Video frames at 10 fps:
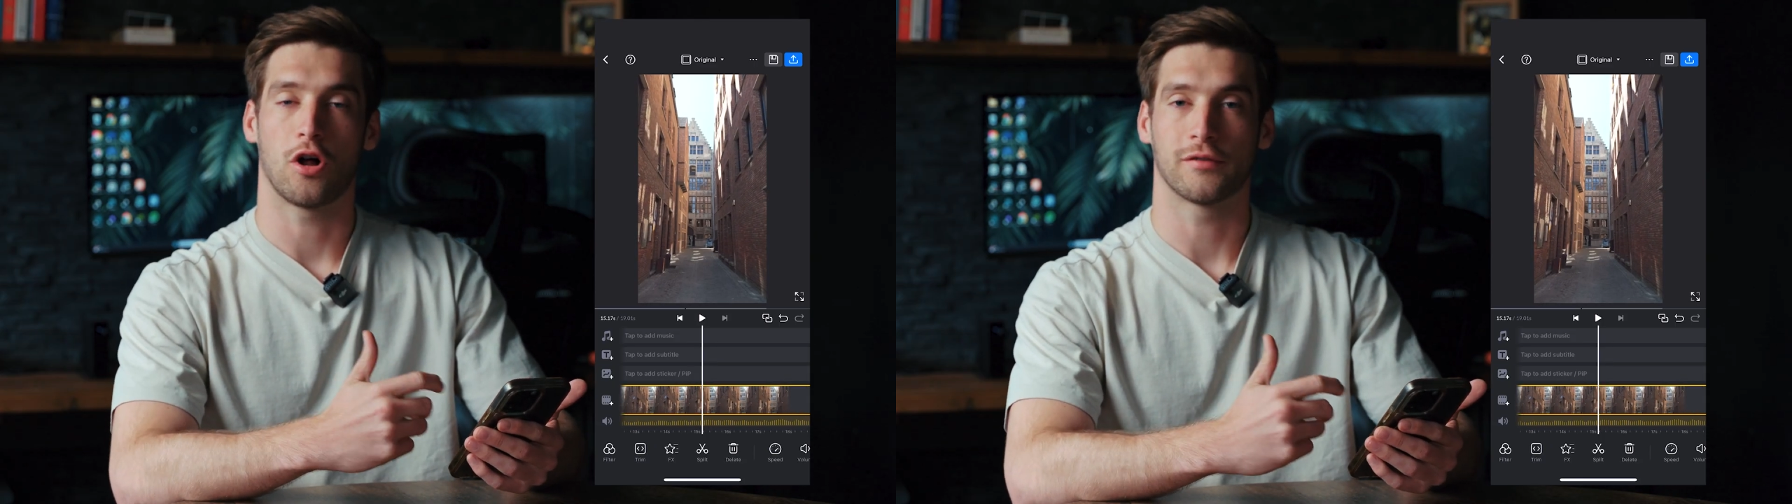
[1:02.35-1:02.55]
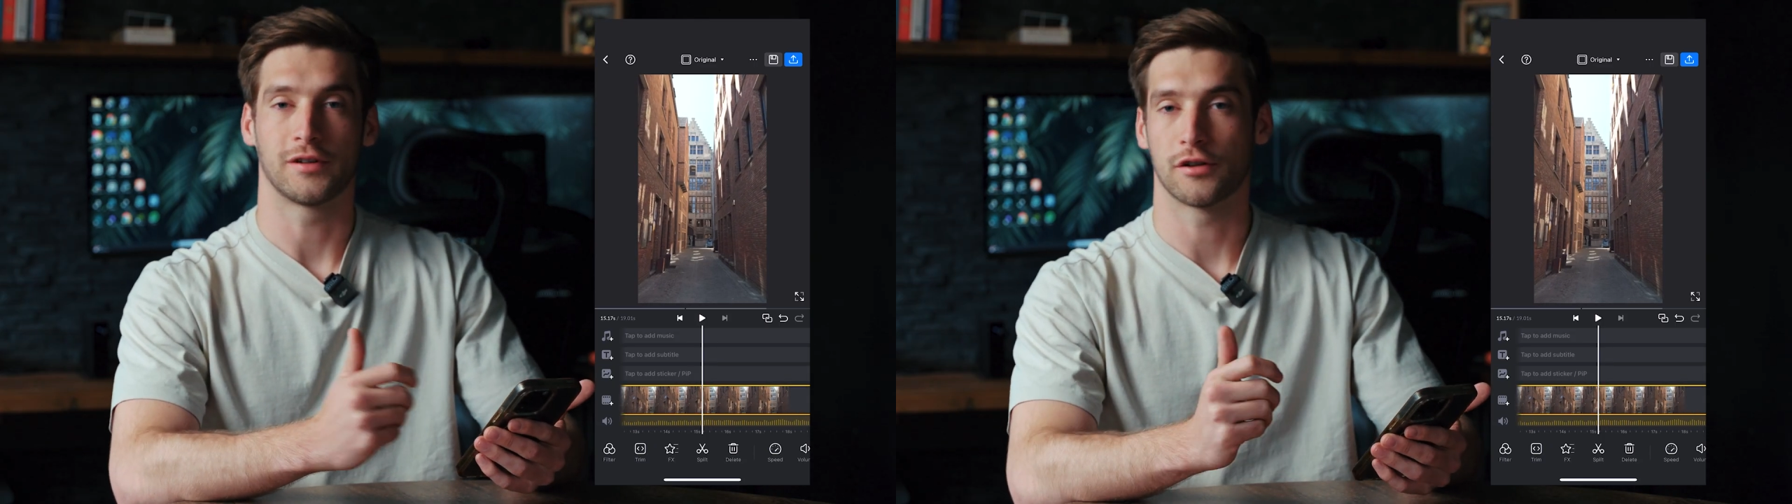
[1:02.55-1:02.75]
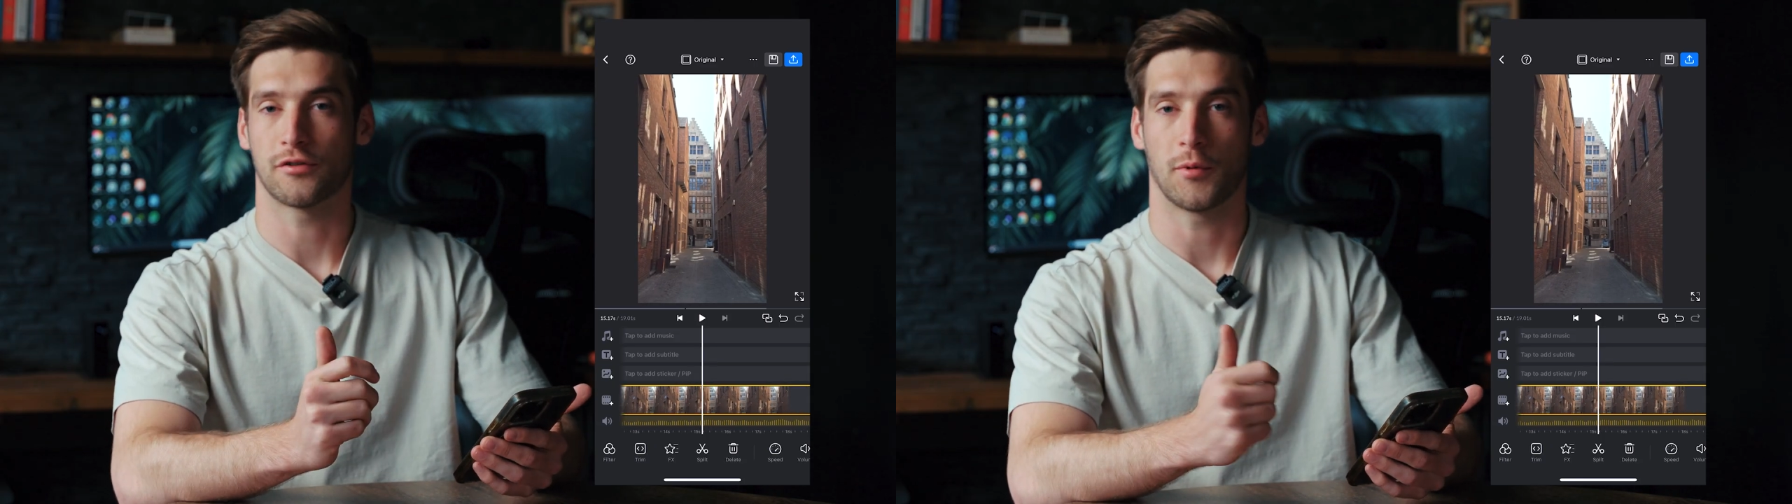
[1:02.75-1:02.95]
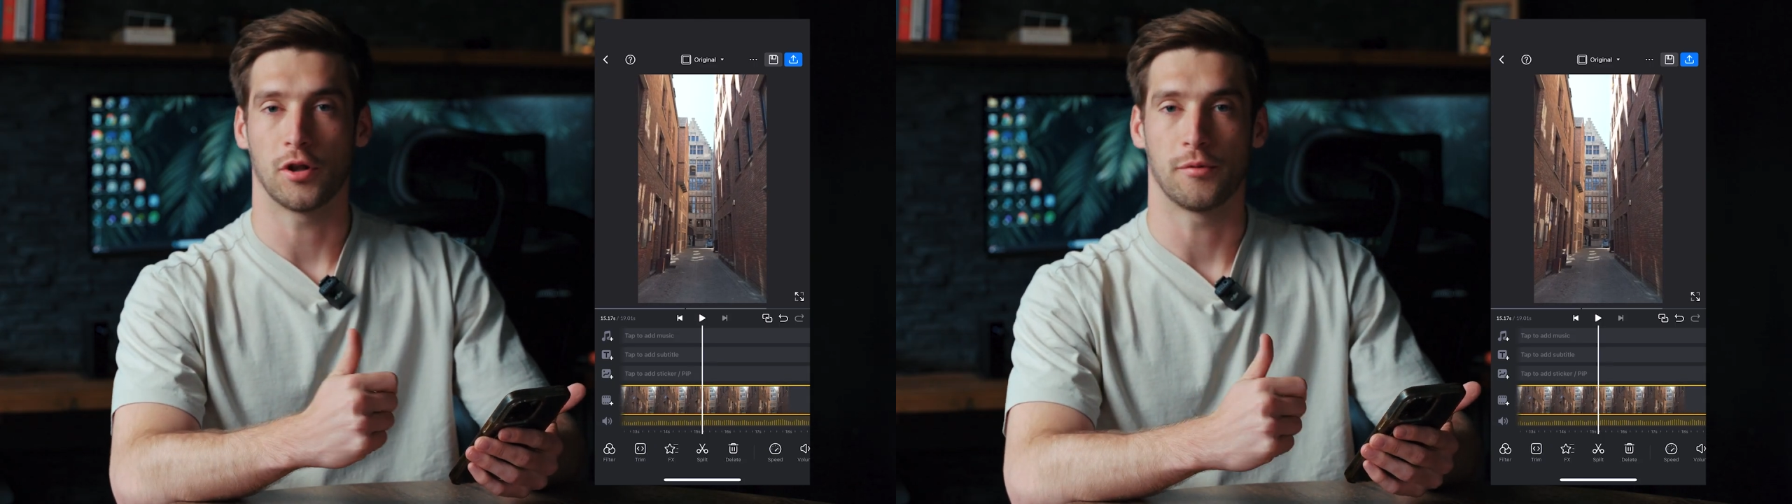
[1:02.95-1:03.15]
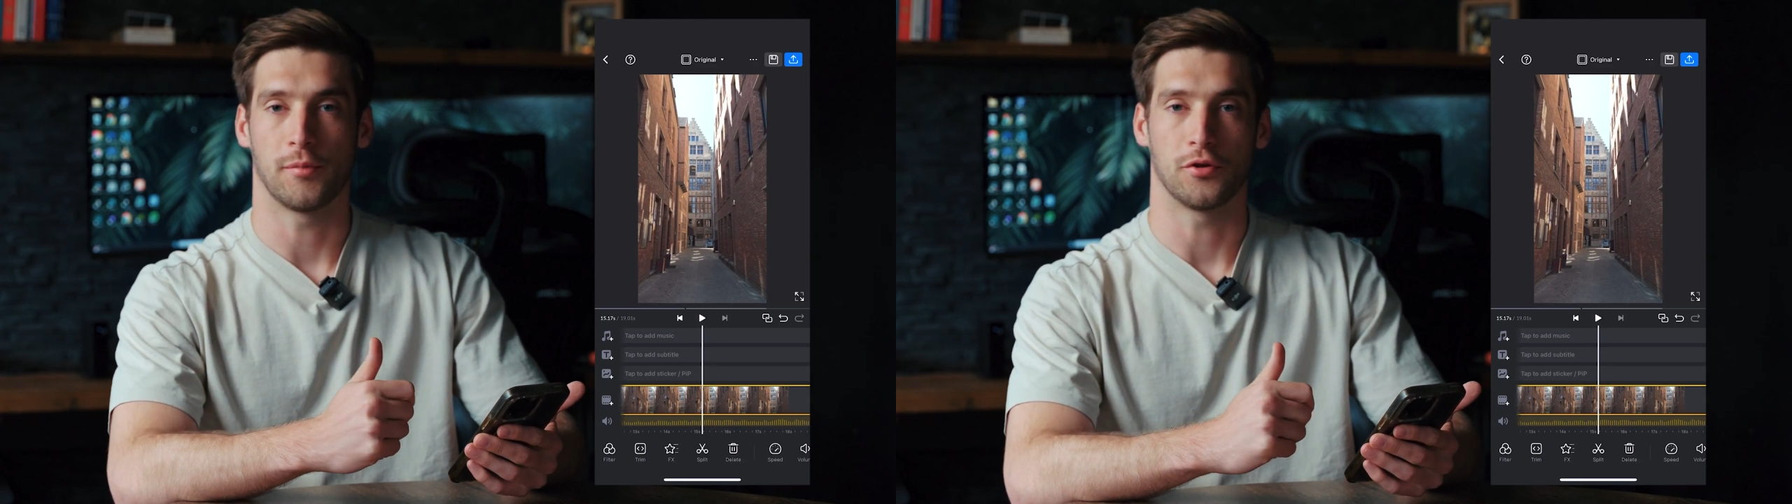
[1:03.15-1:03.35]
all of the LUTs from our
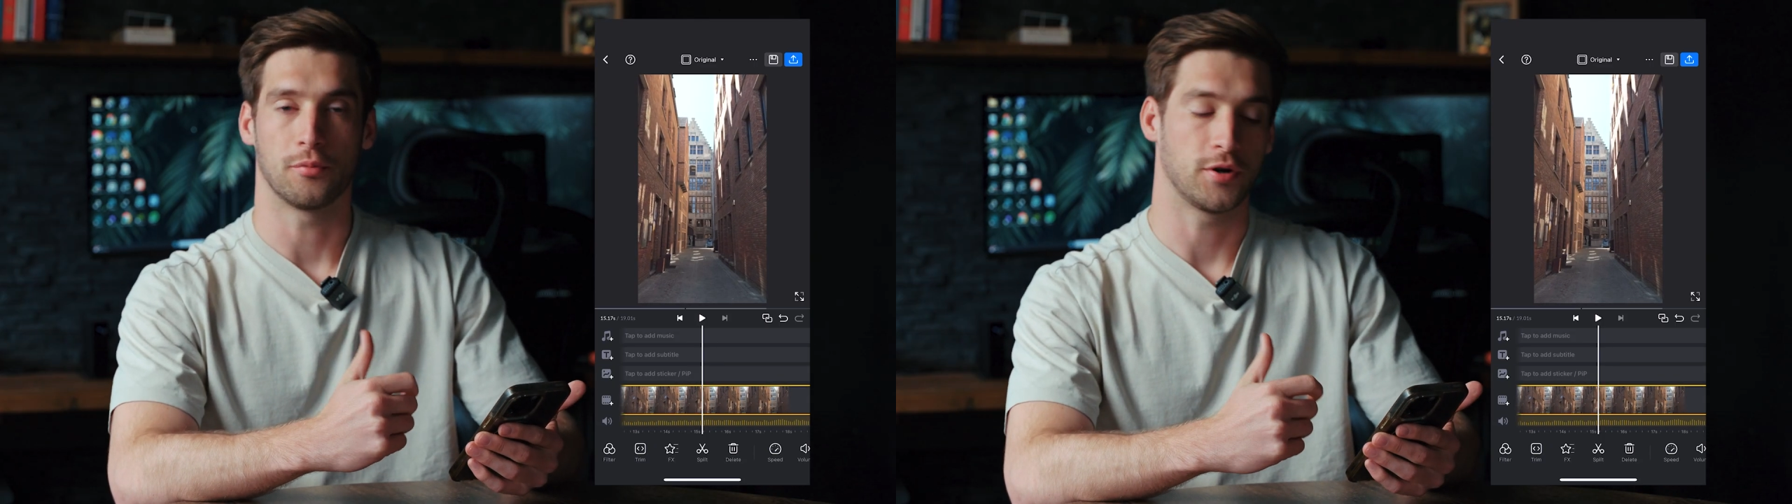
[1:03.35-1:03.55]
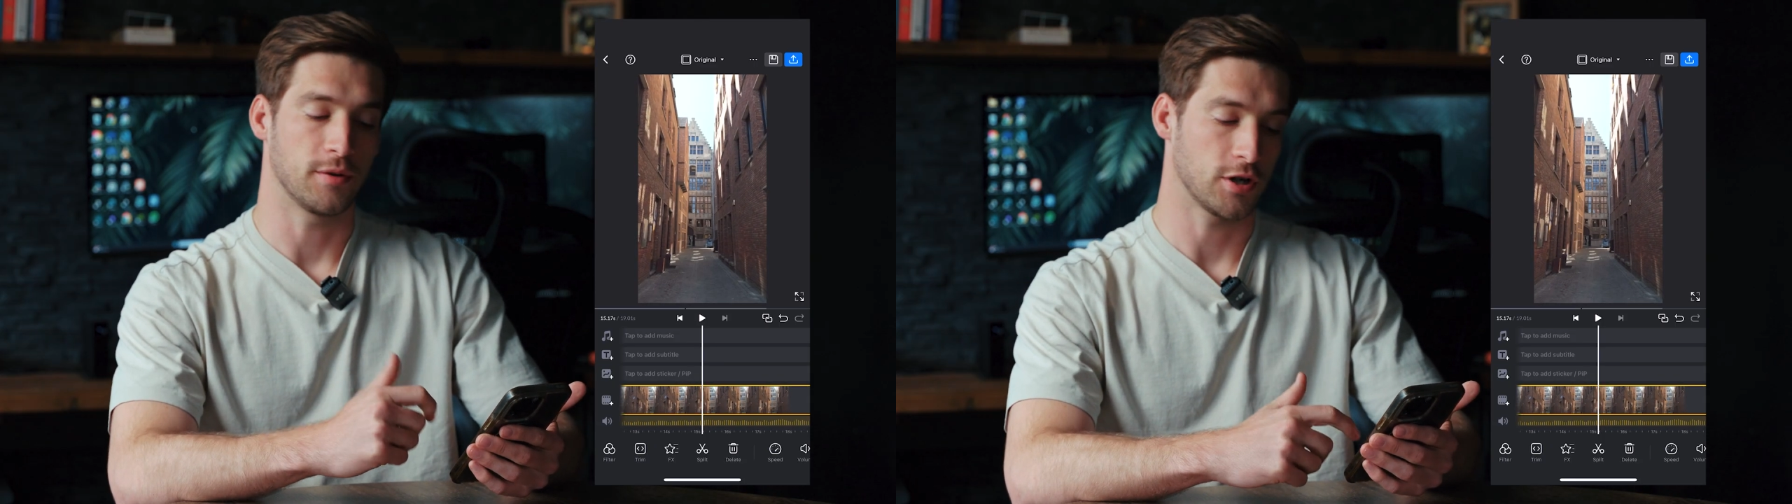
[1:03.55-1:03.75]
LUT bundle pretty